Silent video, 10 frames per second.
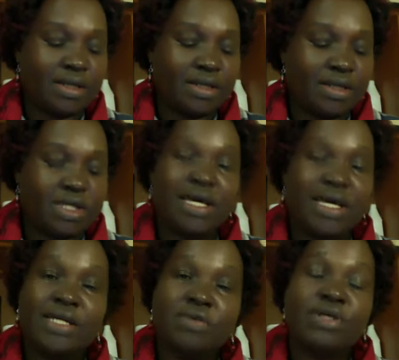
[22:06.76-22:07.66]

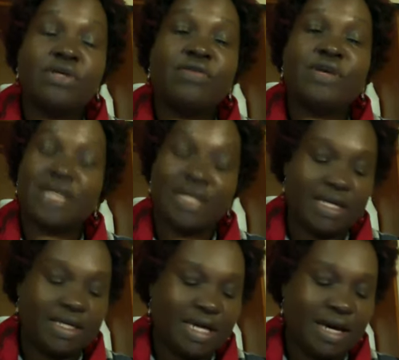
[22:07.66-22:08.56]
getting rid of it and then
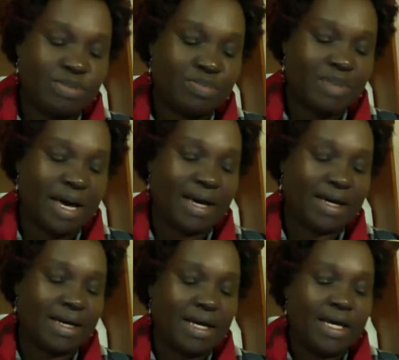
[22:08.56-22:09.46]
it comes back,
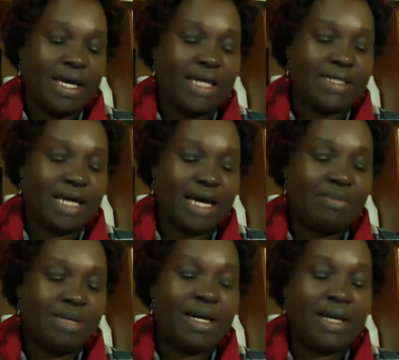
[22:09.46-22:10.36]
it
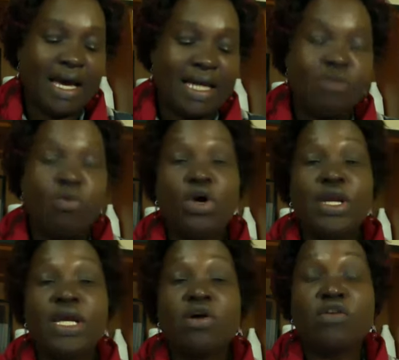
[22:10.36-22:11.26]
can be an early
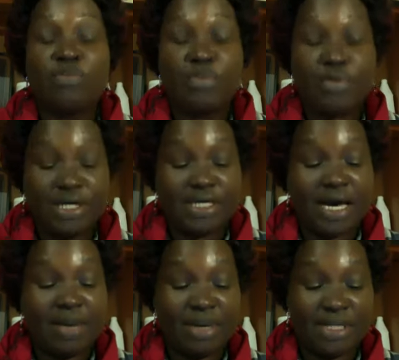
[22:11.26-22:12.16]
warning of
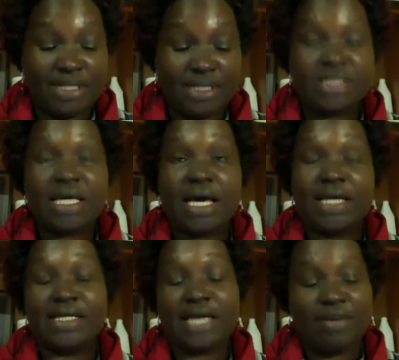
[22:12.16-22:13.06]
pre-diabetes
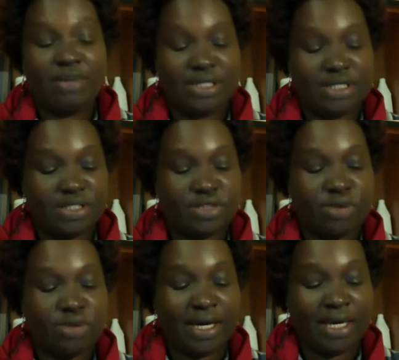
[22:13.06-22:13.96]
and diabetes.
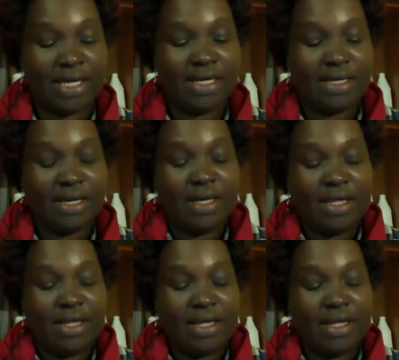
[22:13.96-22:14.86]
So again,
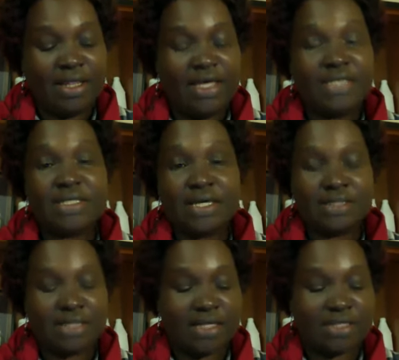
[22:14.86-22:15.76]
this is
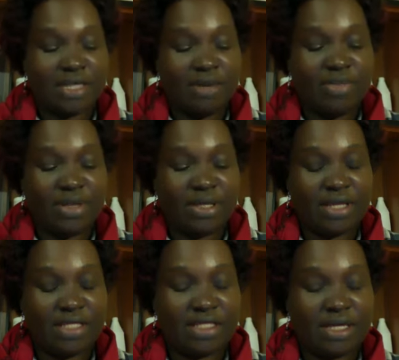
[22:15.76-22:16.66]
something
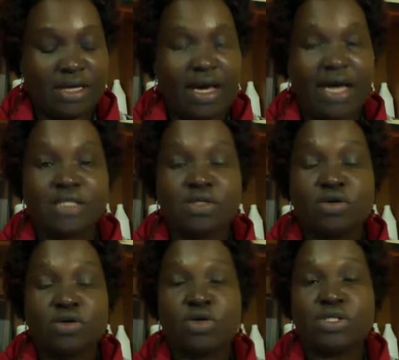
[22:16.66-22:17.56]
that has
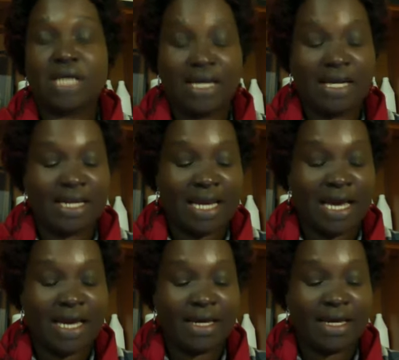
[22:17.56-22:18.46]
got an
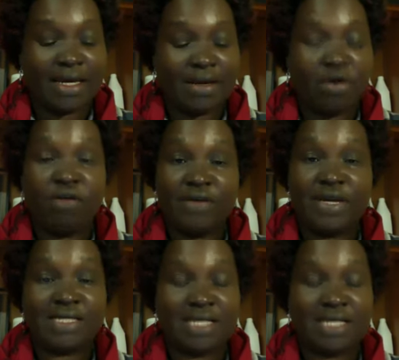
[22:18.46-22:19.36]
underlying, often has
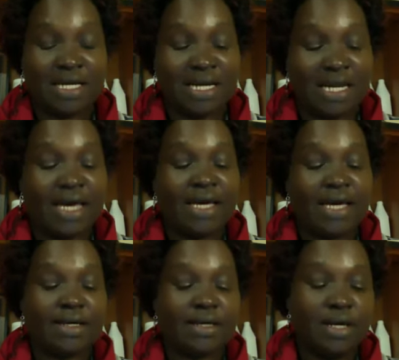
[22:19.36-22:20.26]
an
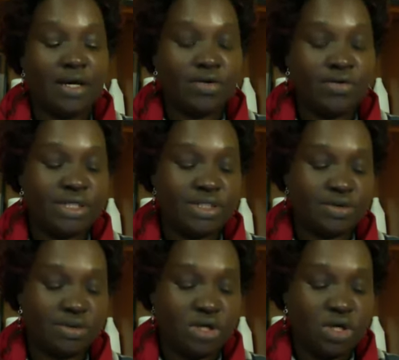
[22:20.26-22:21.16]
underlying
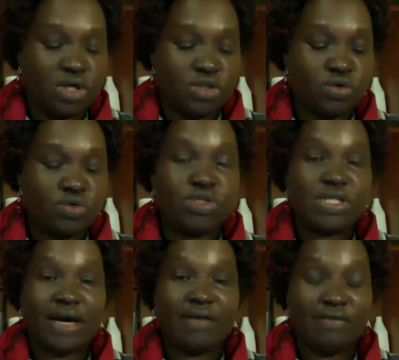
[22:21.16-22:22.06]
reason. So to
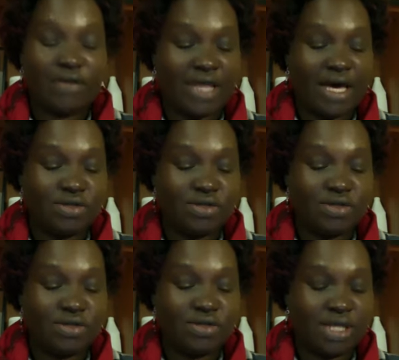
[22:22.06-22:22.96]
check for that, to
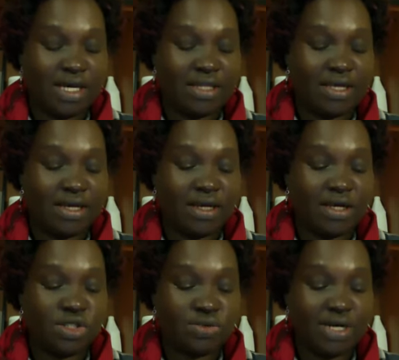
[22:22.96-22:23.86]
check the
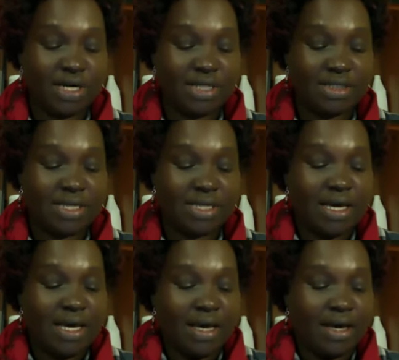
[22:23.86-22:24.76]
sugars,
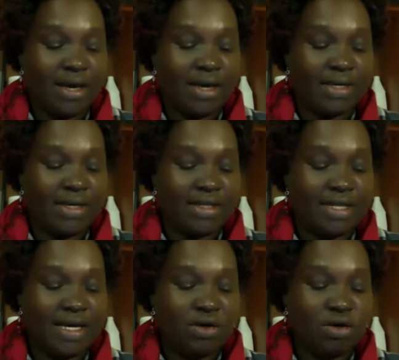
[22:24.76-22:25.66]
and then
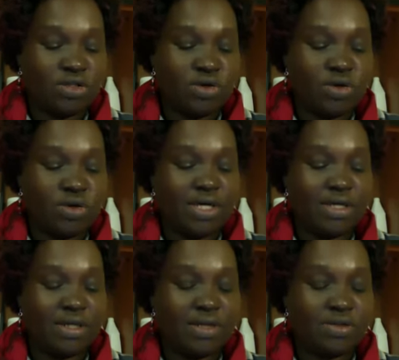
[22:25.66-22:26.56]
also
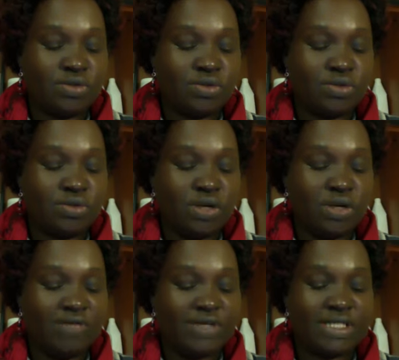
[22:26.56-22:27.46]
if
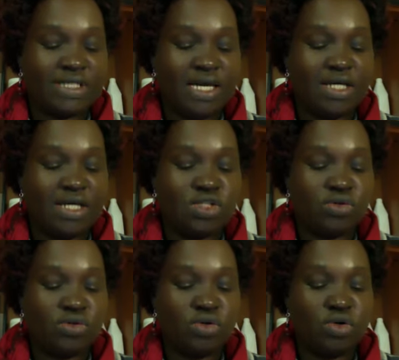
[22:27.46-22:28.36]
it is linked
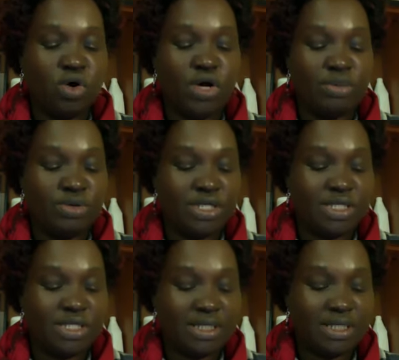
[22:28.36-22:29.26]
to low immunity,